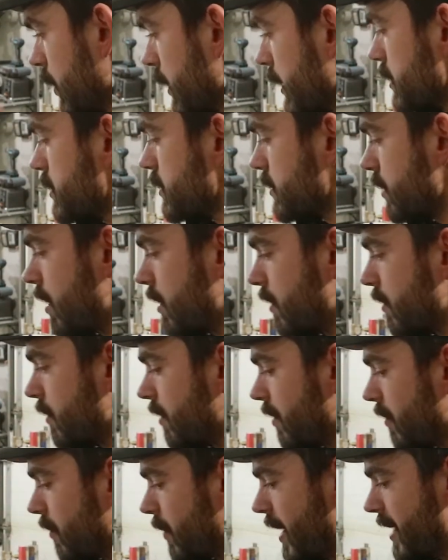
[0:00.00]
we're gonna solder
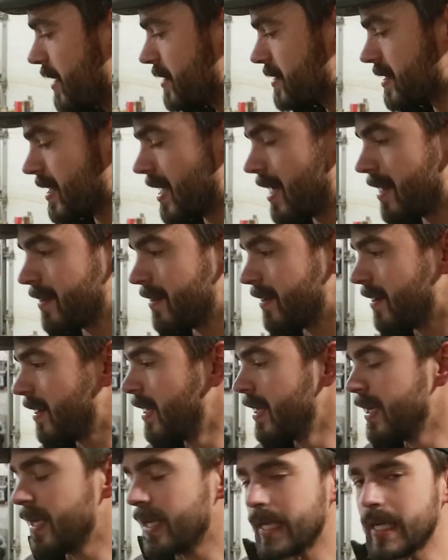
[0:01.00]
all the wires together,
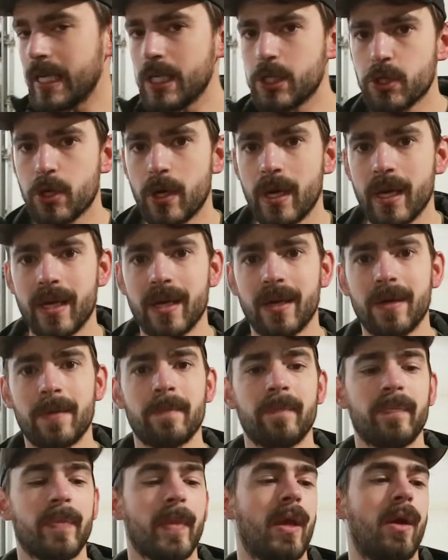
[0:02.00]
heat shrink
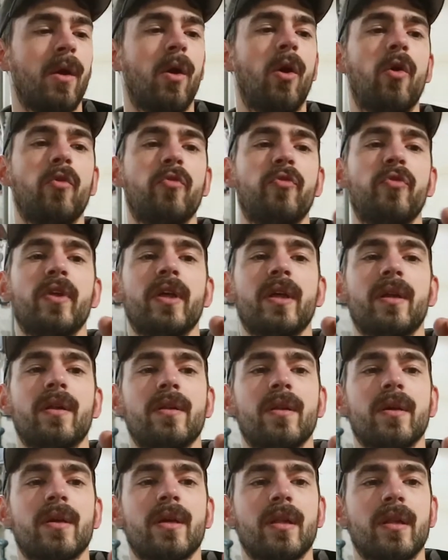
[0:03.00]
them. Hopefully it'll
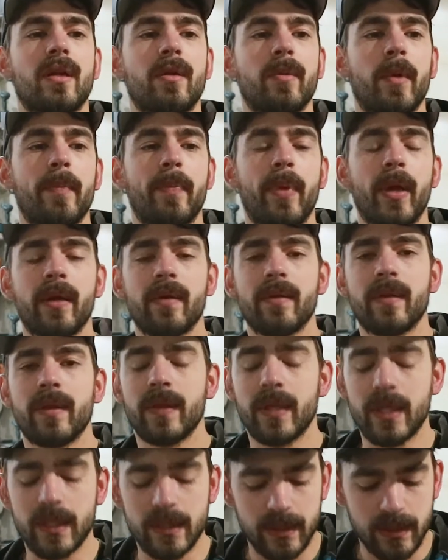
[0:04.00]
look a little bit better
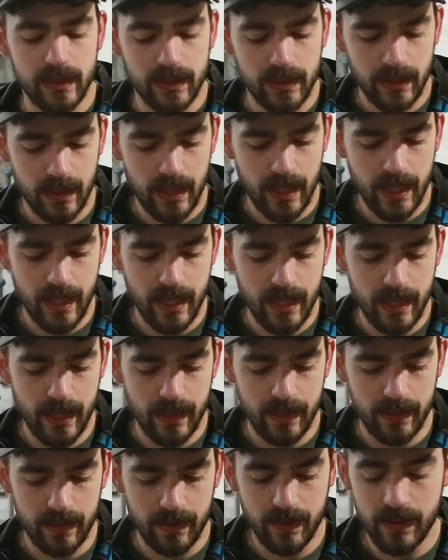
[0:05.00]
than this,
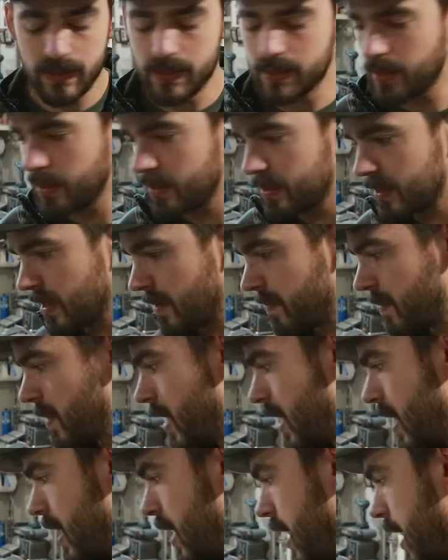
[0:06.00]
this
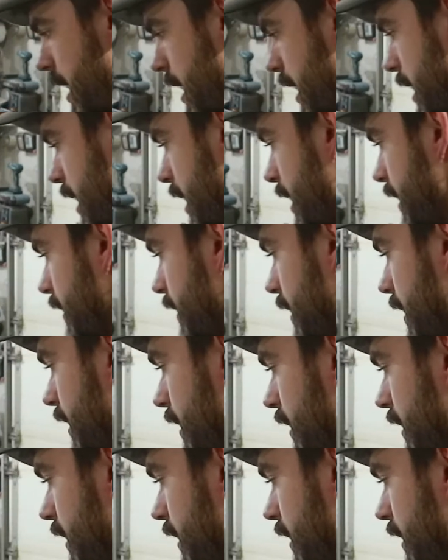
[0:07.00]
system, and